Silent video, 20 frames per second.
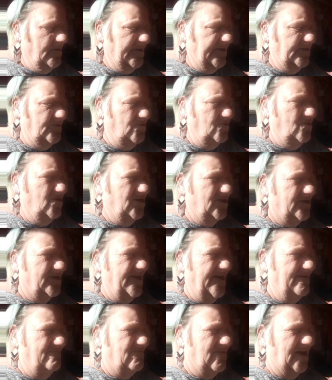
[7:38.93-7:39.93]
I had a good
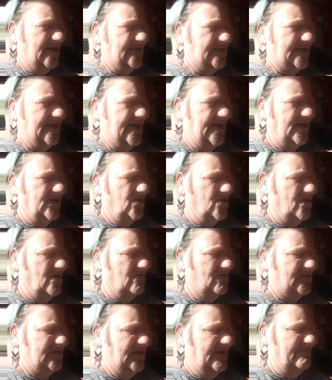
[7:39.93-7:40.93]
sleep last night,
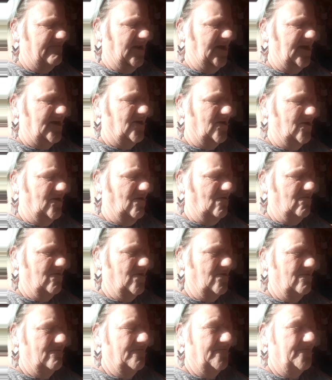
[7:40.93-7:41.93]
though. I slept like a log.